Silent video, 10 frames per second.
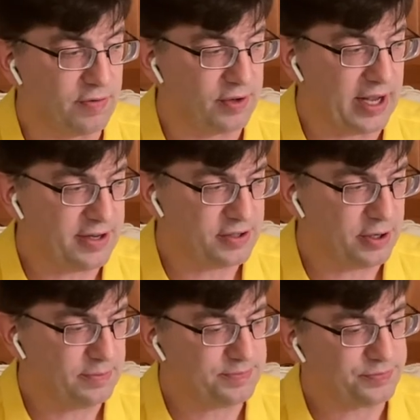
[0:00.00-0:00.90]
over last
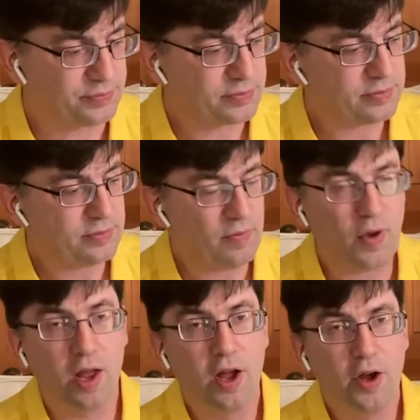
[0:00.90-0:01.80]
year.
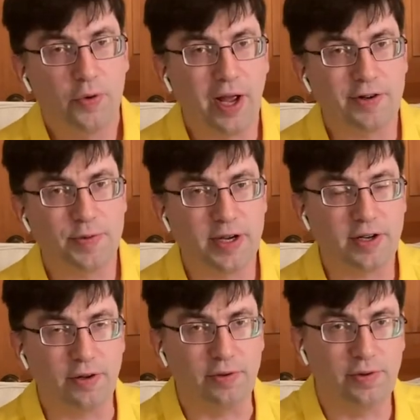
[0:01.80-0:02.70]
We have spent
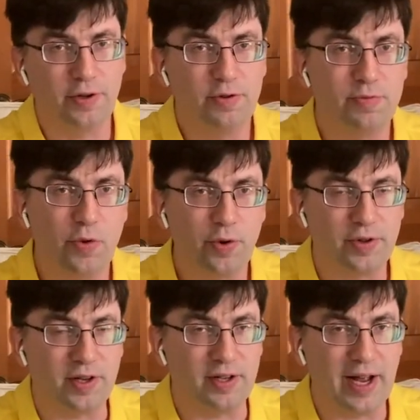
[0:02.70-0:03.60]
a little more
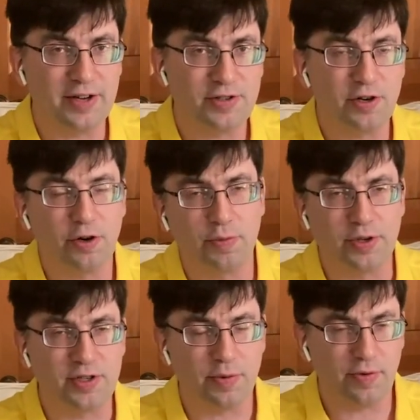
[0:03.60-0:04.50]
than last year,
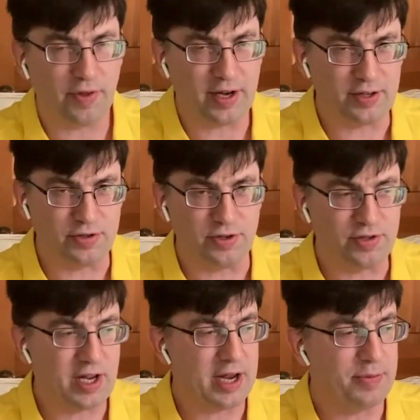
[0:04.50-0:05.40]
but some of that is
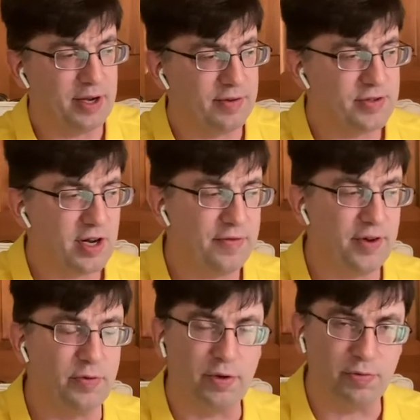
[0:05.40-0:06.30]
just timing of stuff,
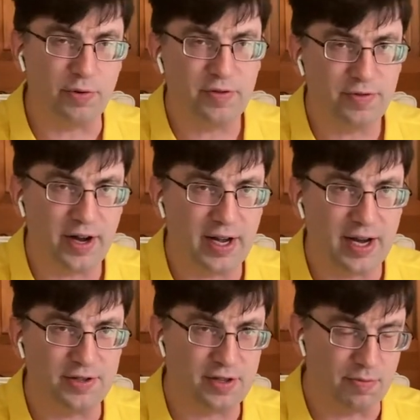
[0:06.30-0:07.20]
and we
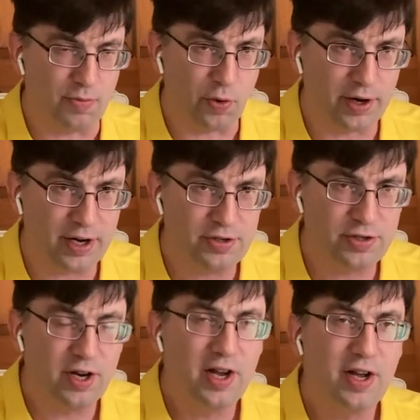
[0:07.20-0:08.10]
refinanced the
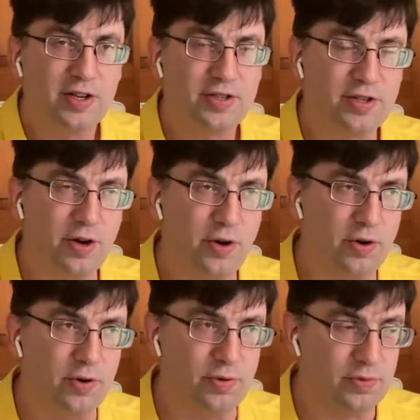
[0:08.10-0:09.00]
mortgage.
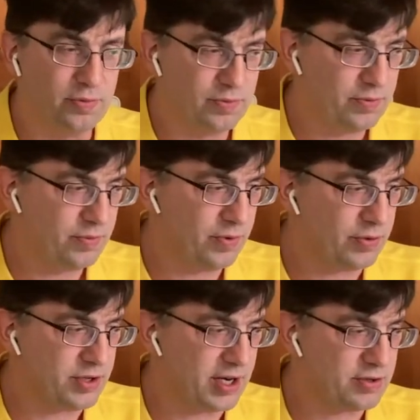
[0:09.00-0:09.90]
So there
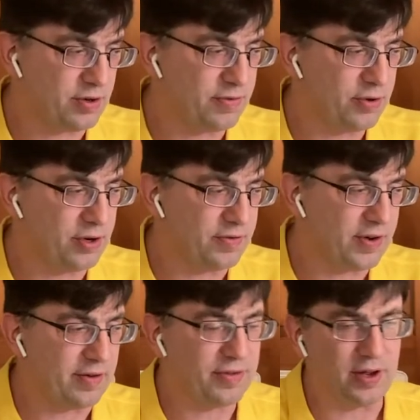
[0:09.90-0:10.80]
was an extra
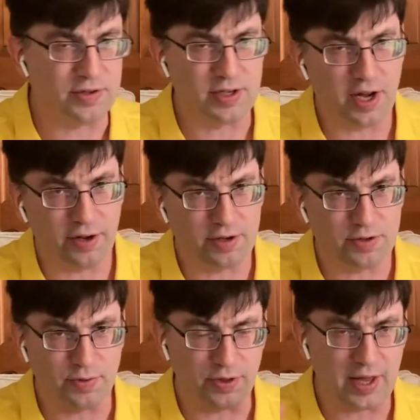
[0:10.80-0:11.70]
$35,000
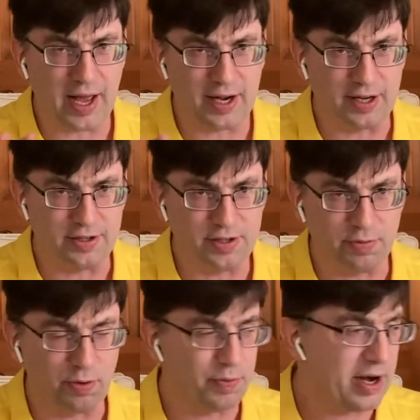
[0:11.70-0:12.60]
with that and some
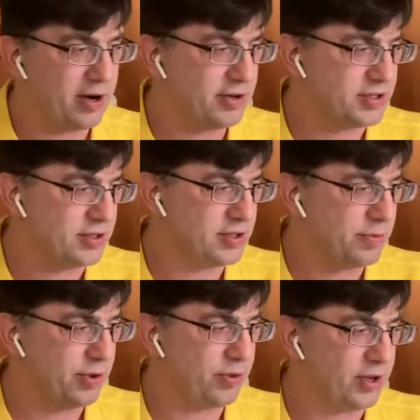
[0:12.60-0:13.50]
repairs and some
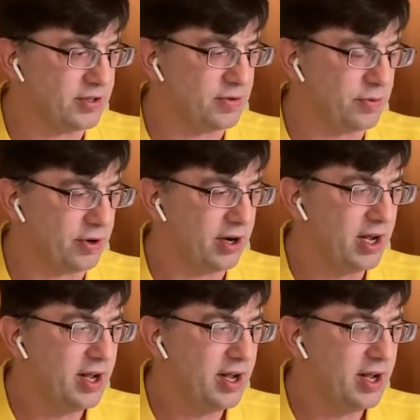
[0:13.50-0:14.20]
other things that were